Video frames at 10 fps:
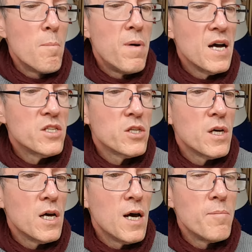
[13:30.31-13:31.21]
But
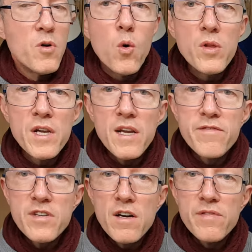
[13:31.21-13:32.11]
all the
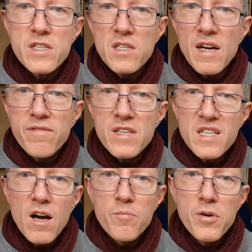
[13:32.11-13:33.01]
leftover stuff is
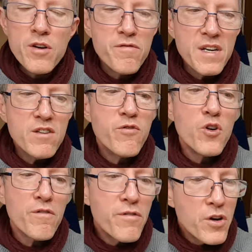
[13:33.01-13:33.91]
now perfect
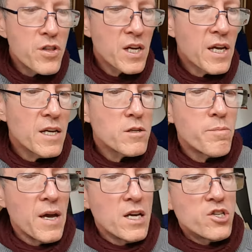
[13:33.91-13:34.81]
for a further kit
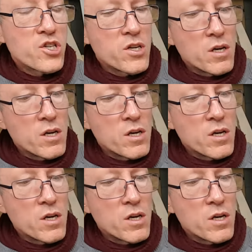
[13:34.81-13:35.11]
bash.